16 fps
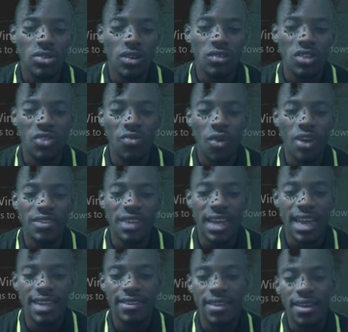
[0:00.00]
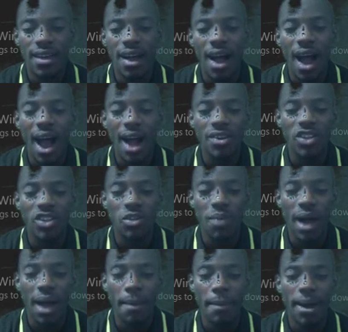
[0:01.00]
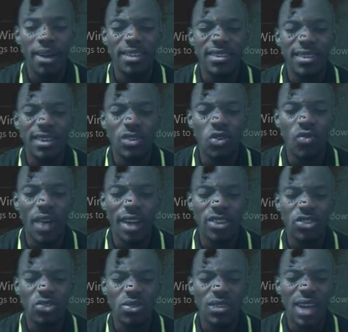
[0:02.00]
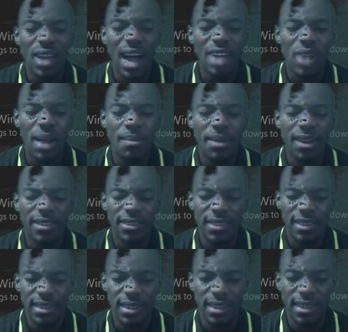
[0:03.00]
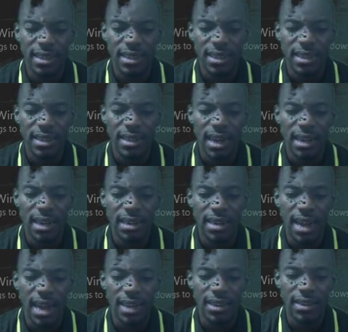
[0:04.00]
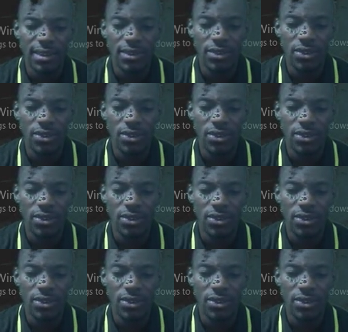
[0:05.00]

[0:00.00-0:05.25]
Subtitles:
root of 64 is 8. R raised to power minus 6 over 2 is actually minus 3, and that is